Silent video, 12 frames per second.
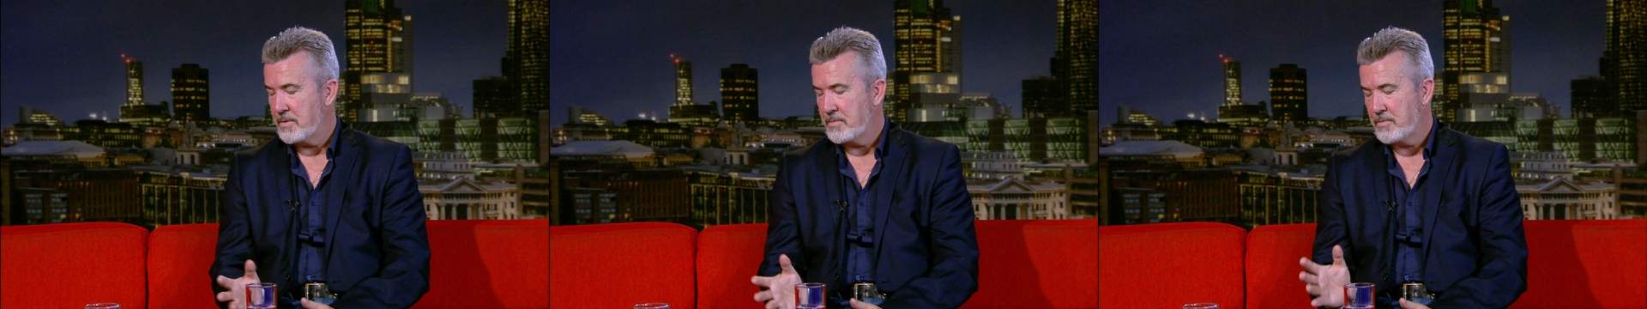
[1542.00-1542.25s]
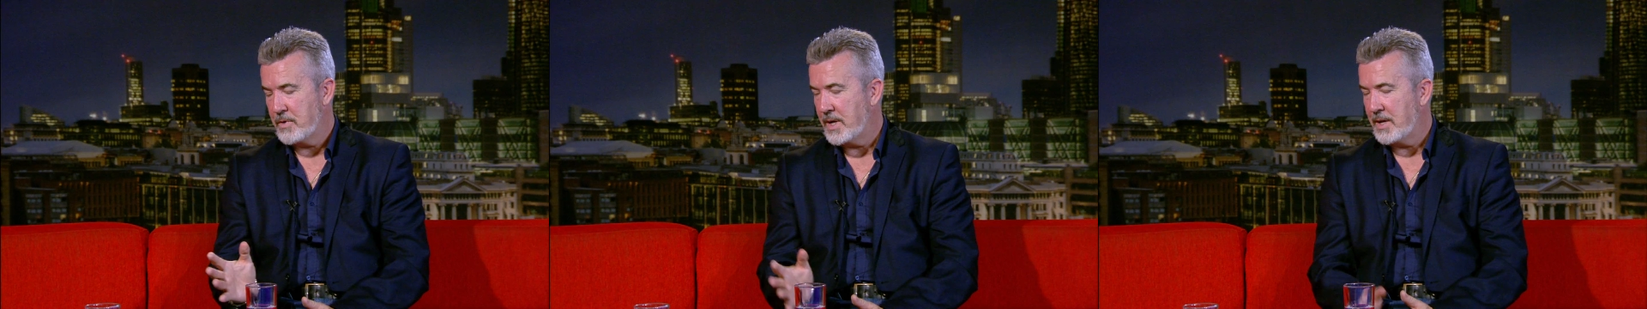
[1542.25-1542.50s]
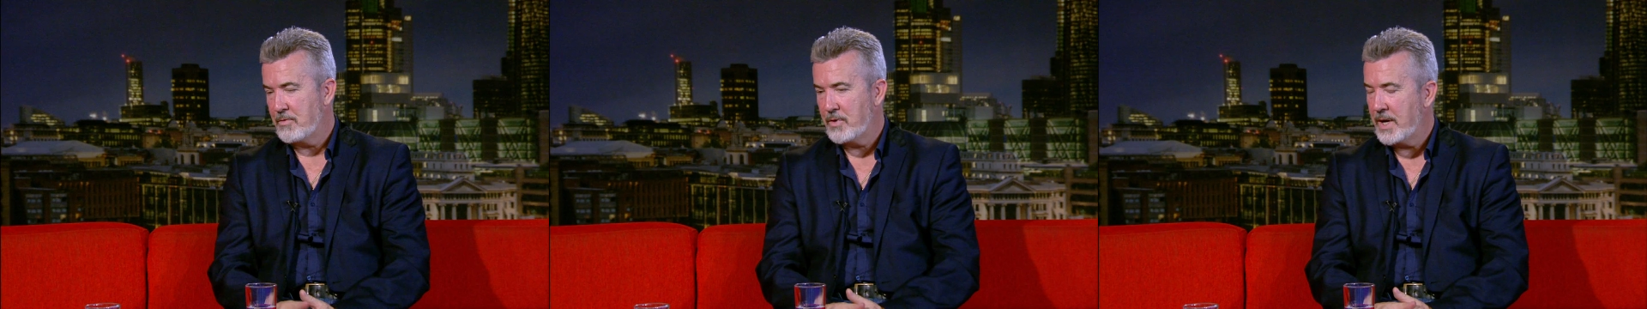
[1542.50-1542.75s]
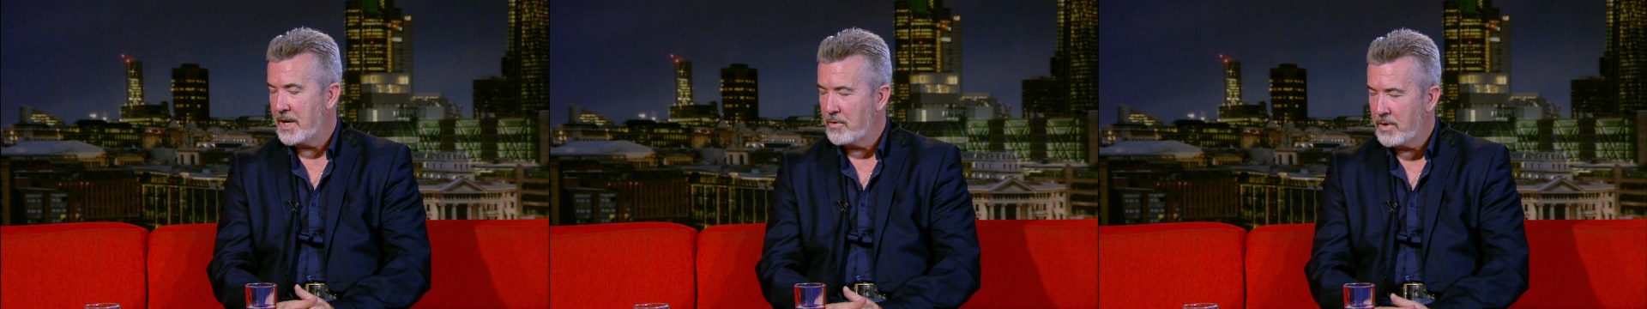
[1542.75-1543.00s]
really
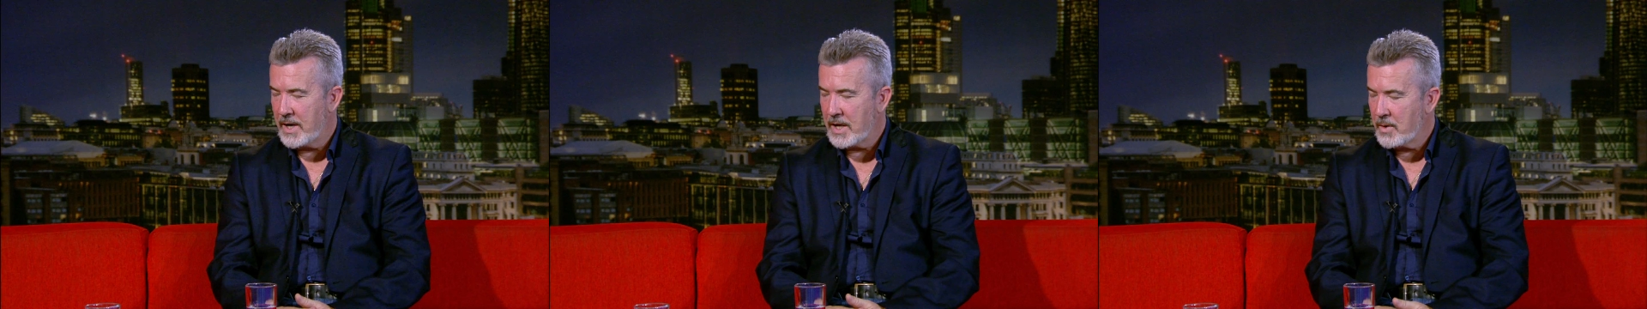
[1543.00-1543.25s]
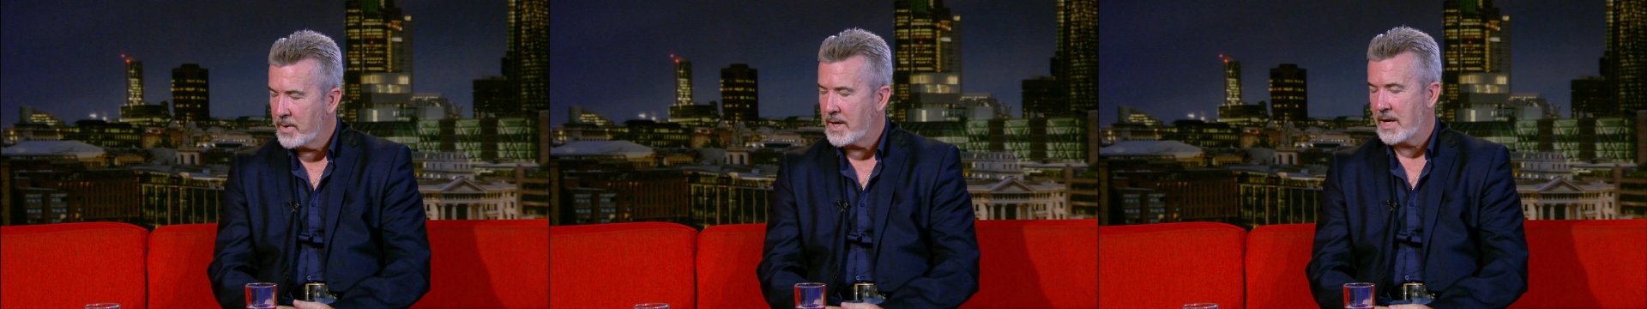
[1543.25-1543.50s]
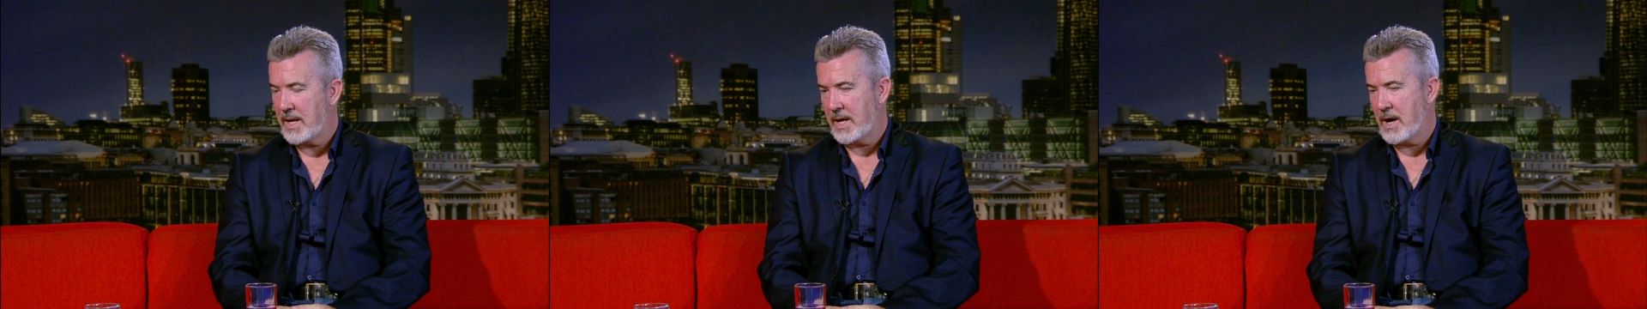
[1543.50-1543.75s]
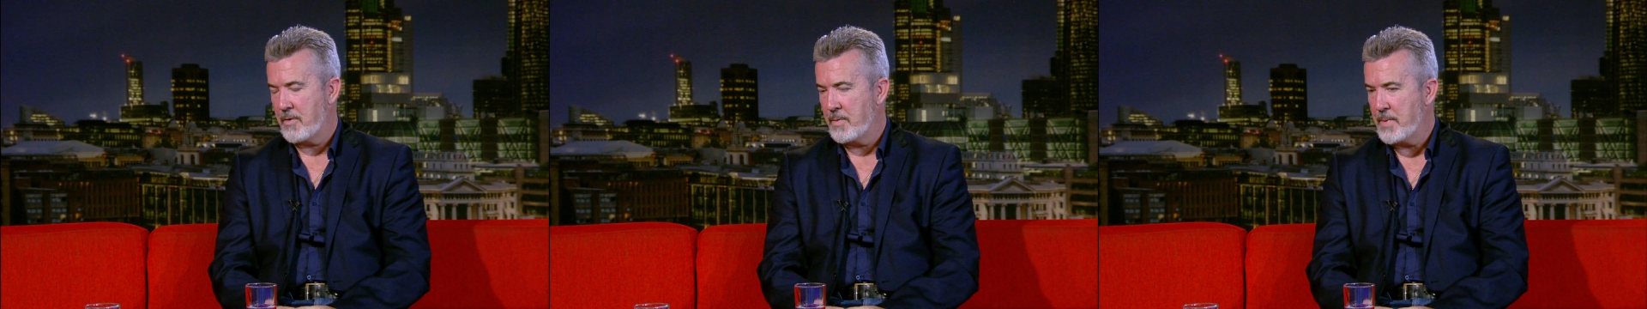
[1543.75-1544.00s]

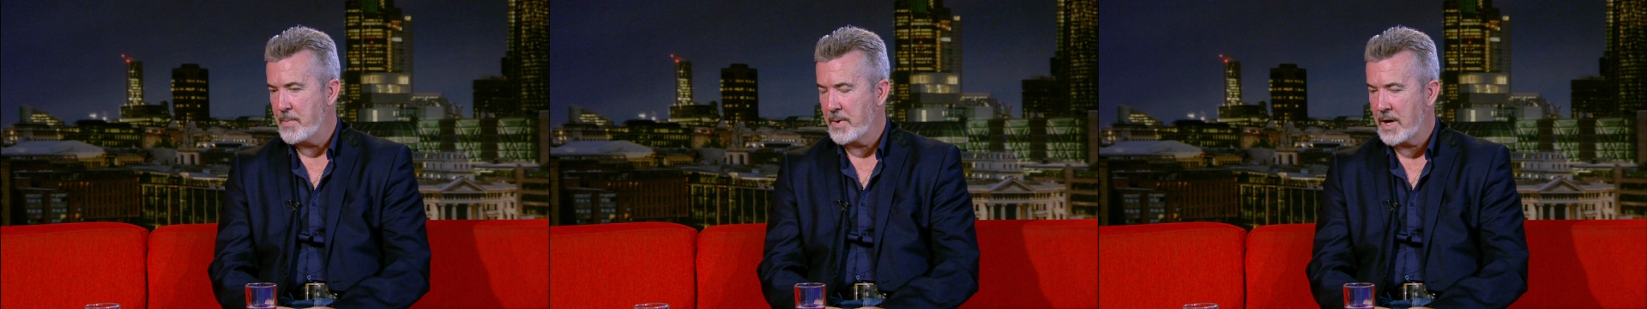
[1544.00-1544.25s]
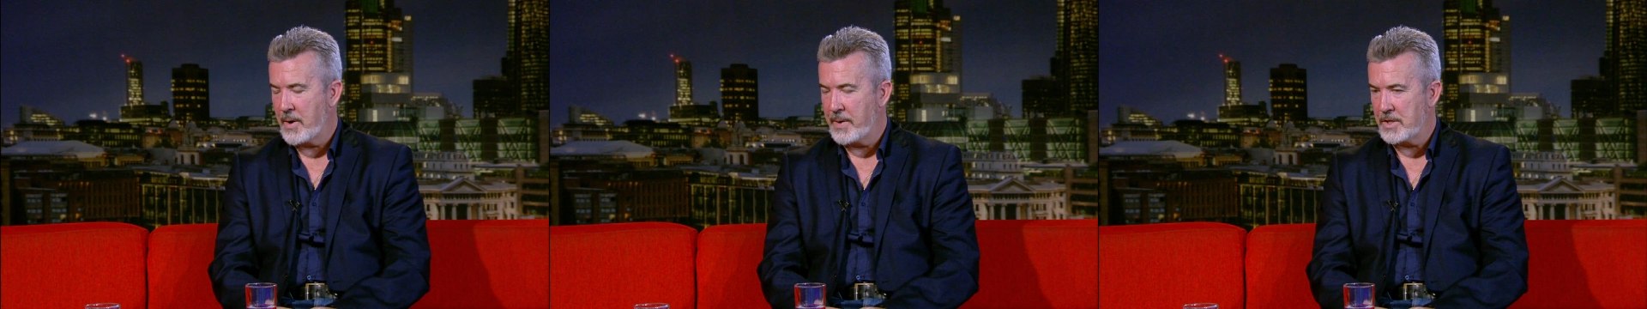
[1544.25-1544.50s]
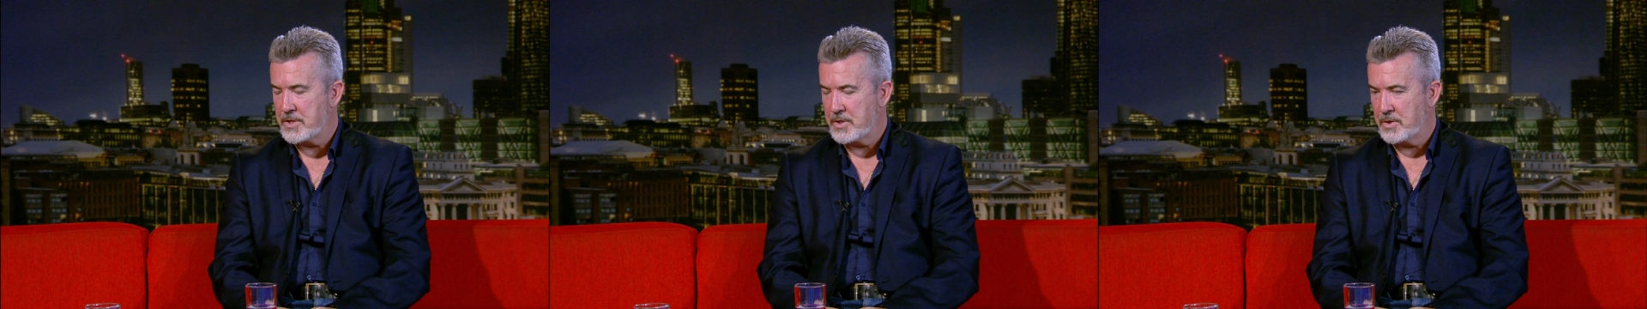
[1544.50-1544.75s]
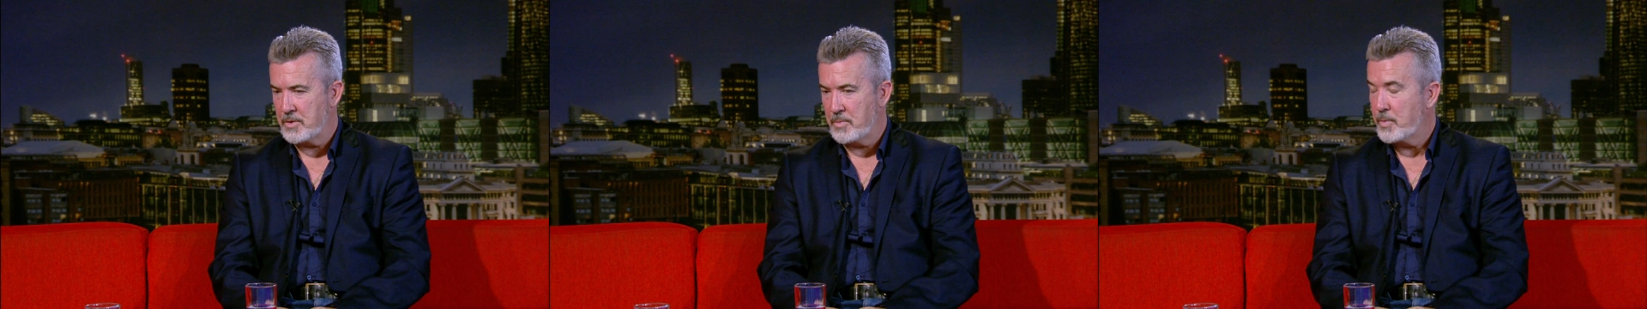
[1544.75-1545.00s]
quickly. I remember going
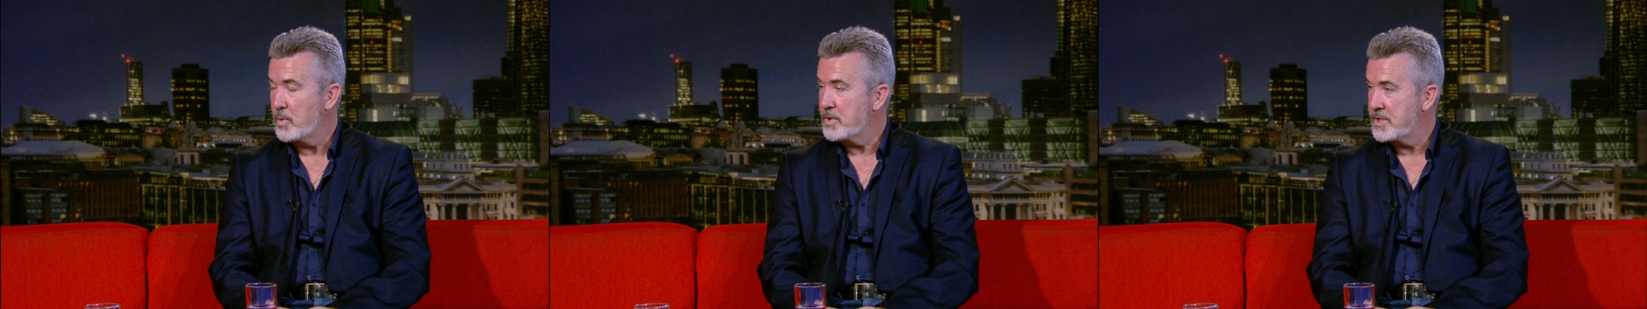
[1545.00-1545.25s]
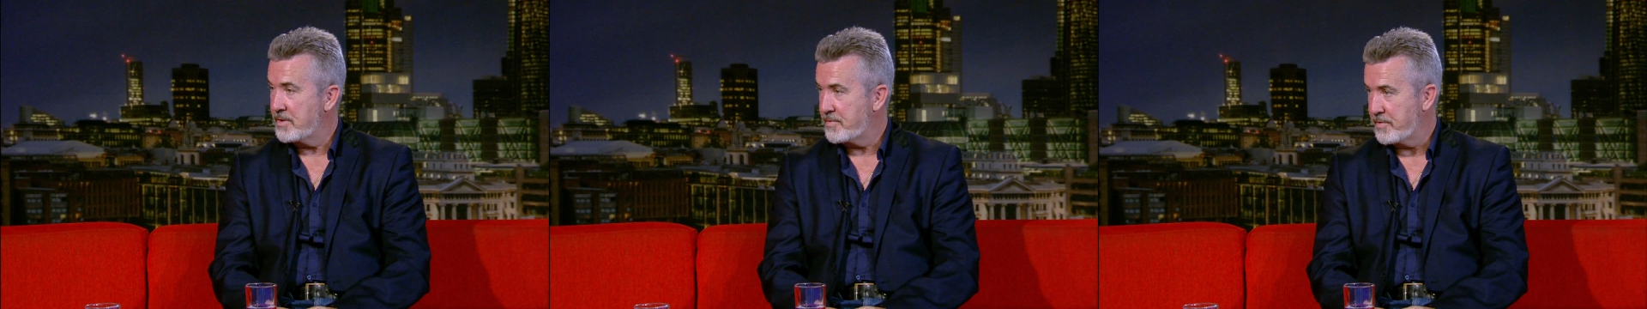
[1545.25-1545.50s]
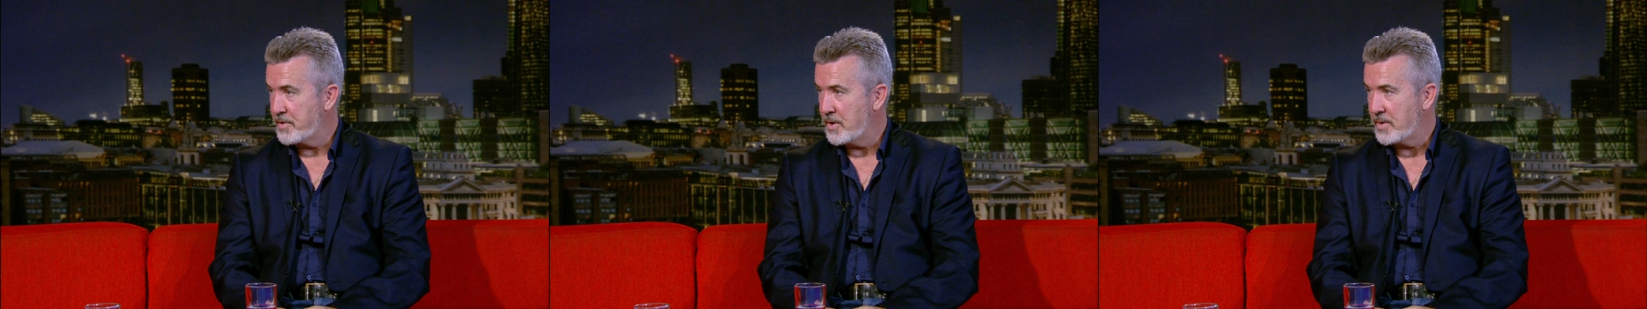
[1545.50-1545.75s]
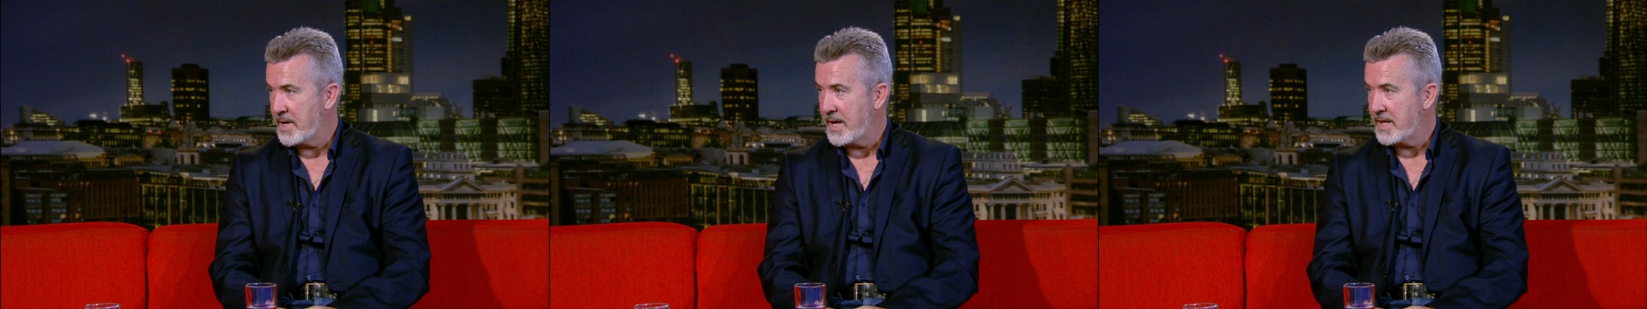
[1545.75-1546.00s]
to Malta for a
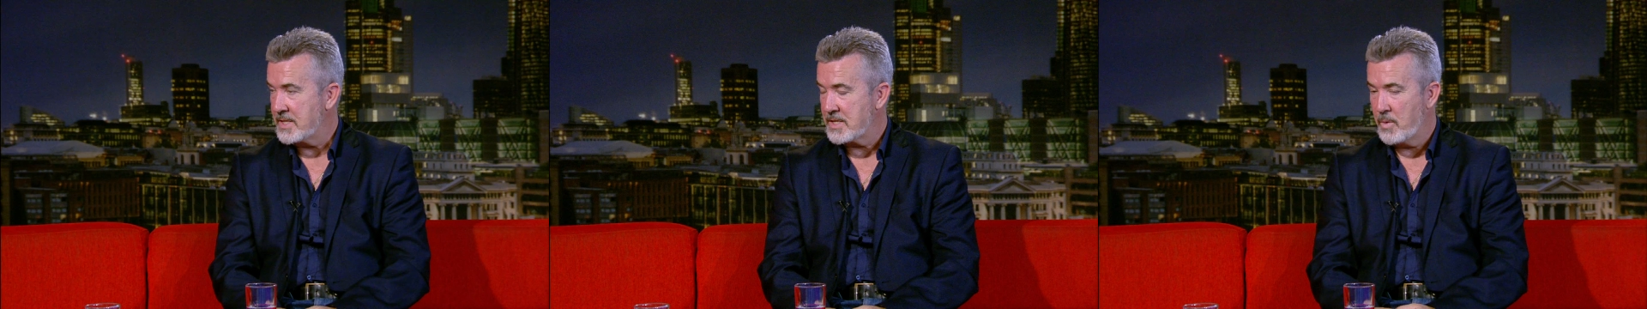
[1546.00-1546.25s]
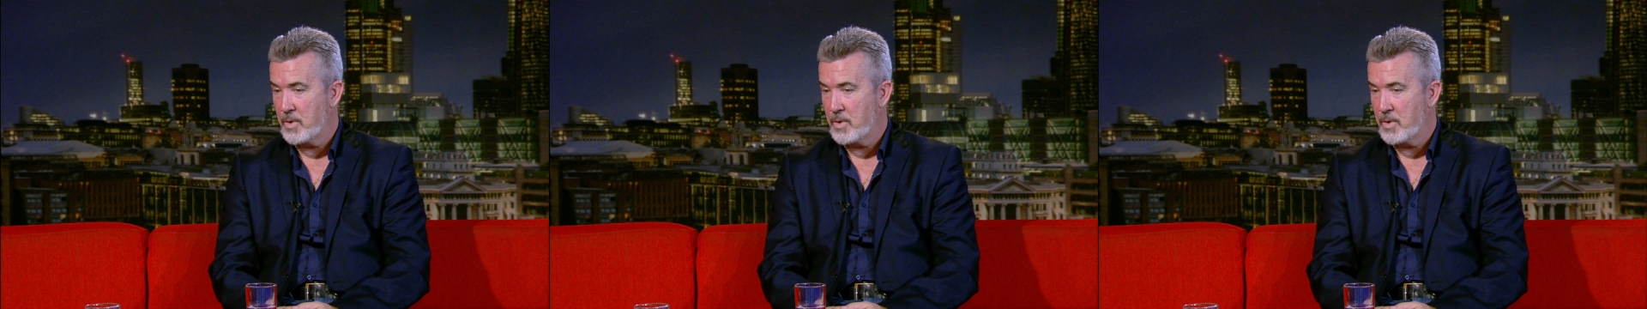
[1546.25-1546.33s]
few days.